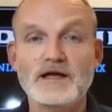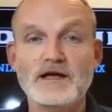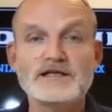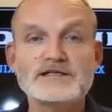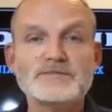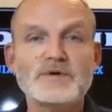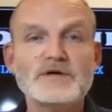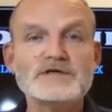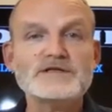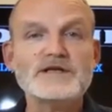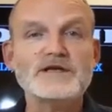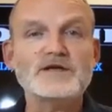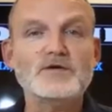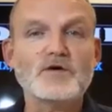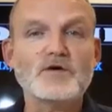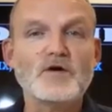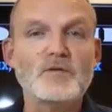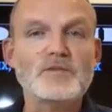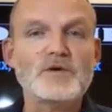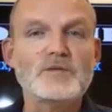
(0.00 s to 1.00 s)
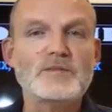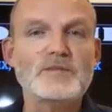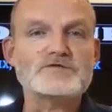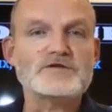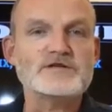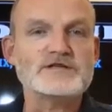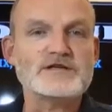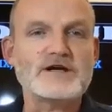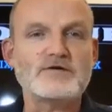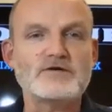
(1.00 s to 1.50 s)
Expressing your
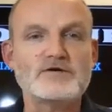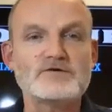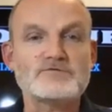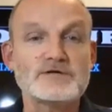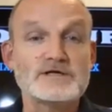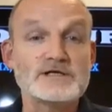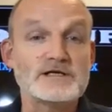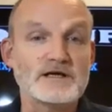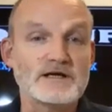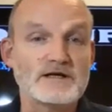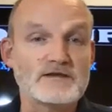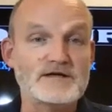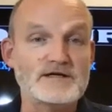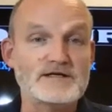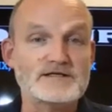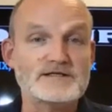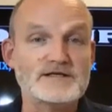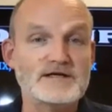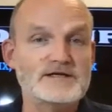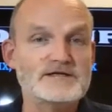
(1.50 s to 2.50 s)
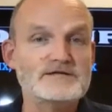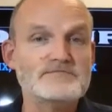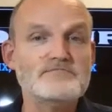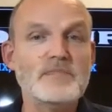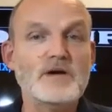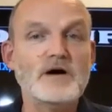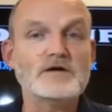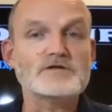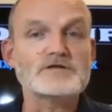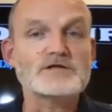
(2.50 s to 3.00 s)
complementary territories like this is
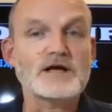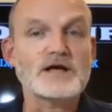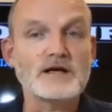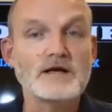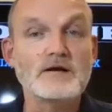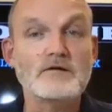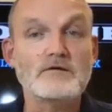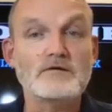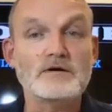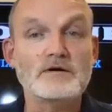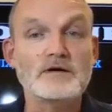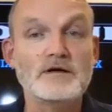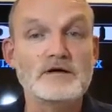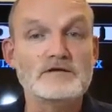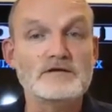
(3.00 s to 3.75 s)
much clearer